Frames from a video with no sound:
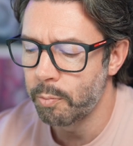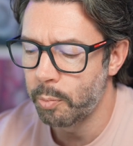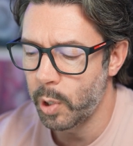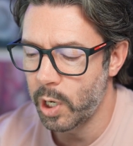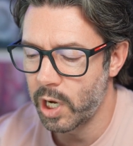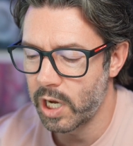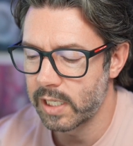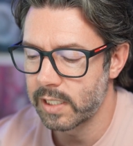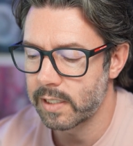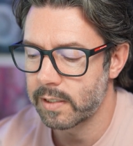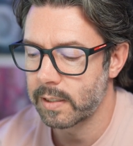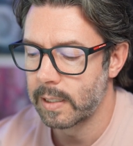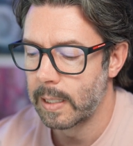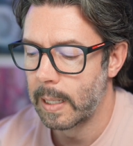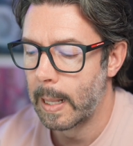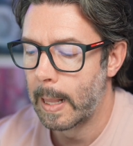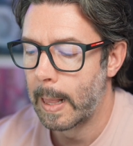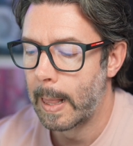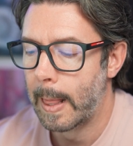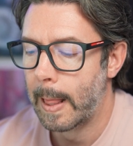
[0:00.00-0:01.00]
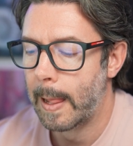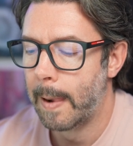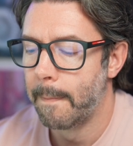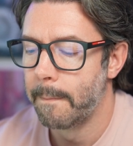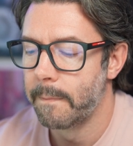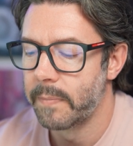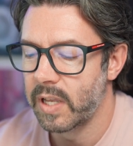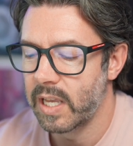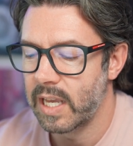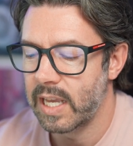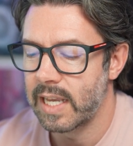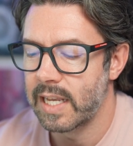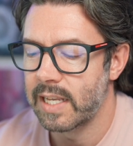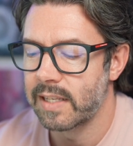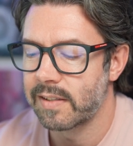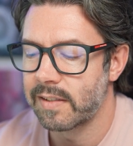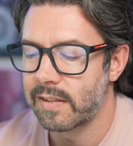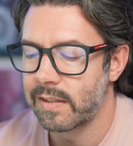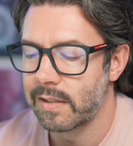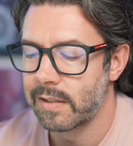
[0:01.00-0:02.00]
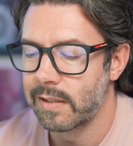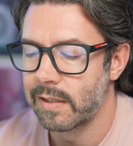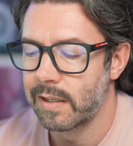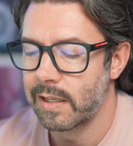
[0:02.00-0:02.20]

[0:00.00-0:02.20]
but is